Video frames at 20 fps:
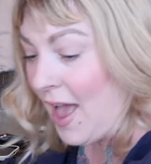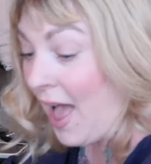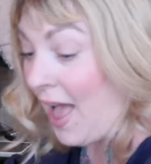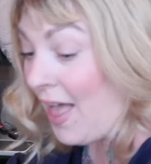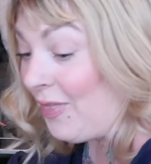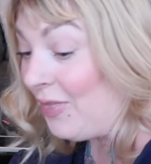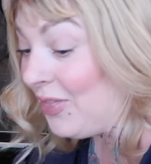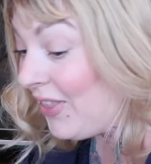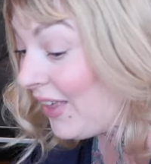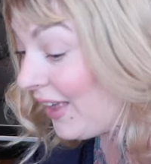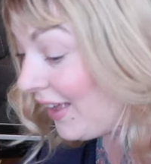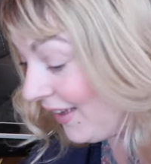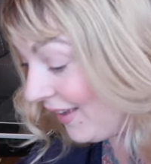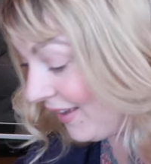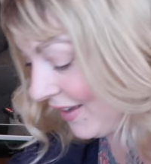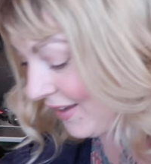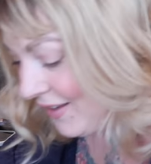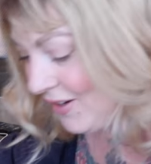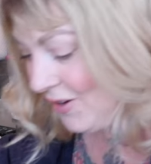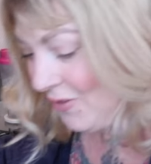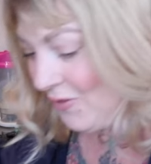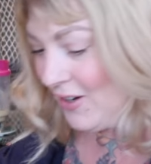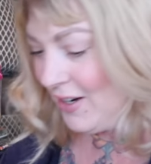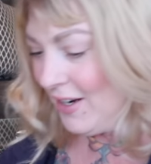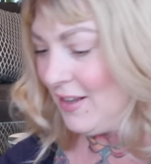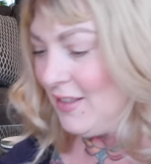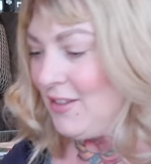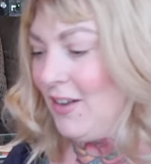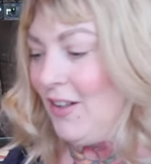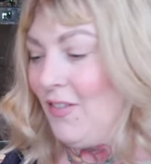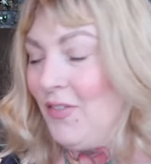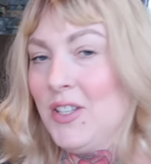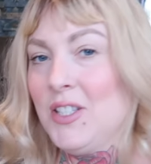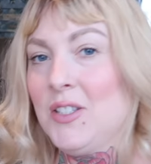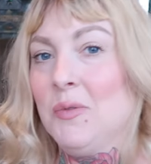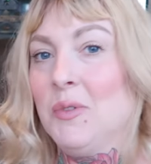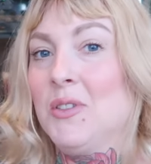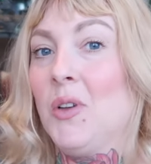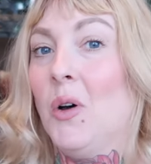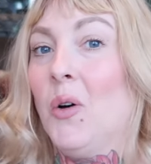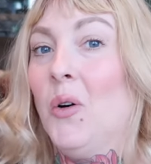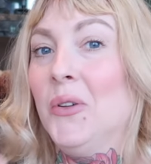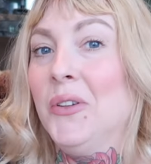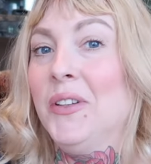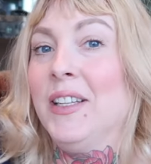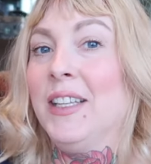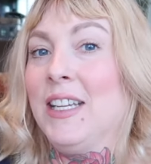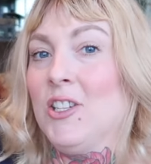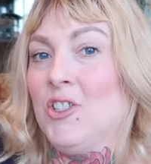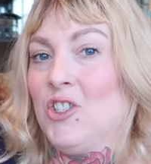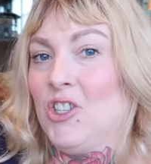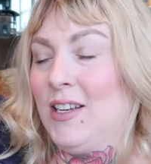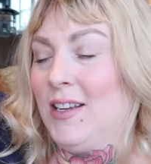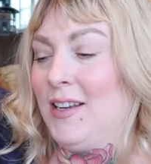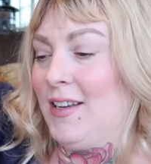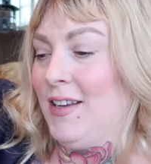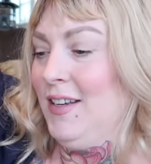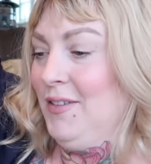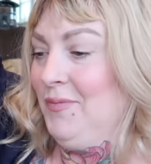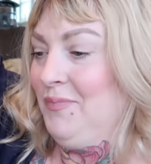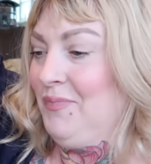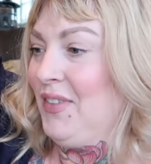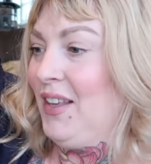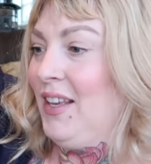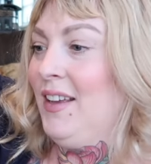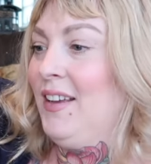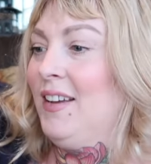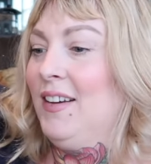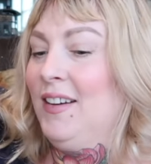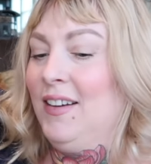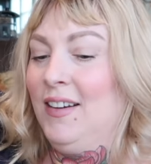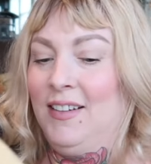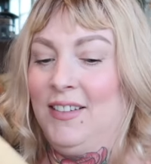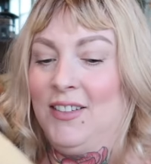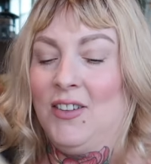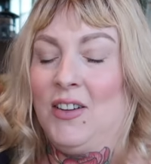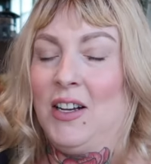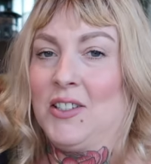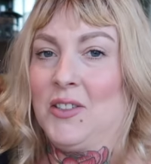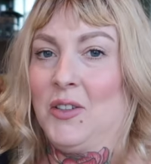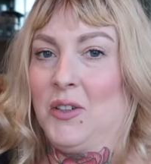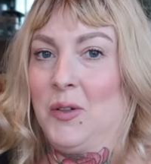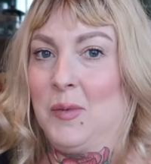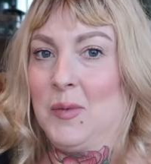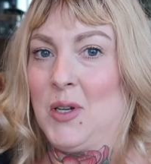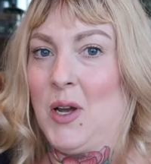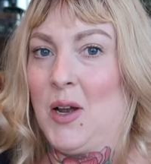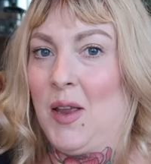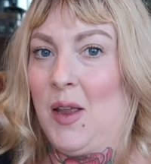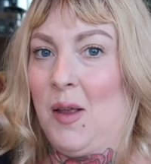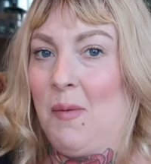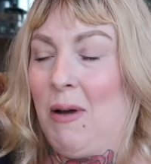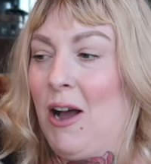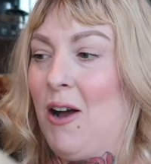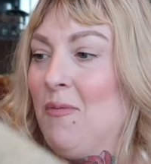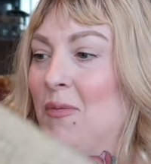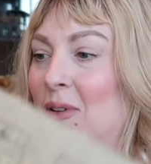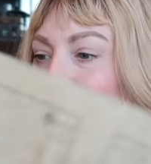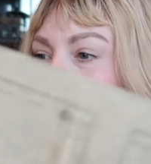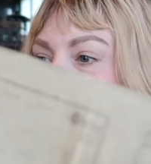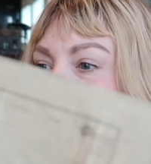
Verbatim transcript: and then when I thought this was only G, you guys don't know what I'm talking about, but